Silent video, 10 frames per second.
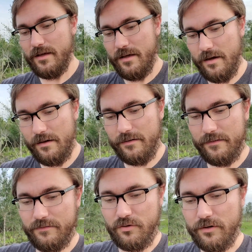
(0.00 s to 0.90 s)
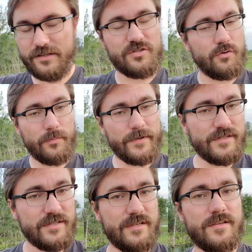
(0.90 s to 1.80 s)
know like
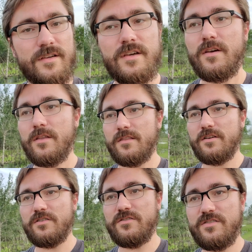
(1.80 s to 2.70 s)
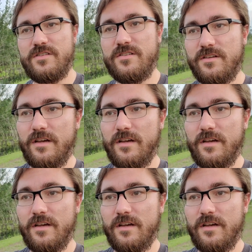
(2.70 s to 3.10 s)
Scorpius, there's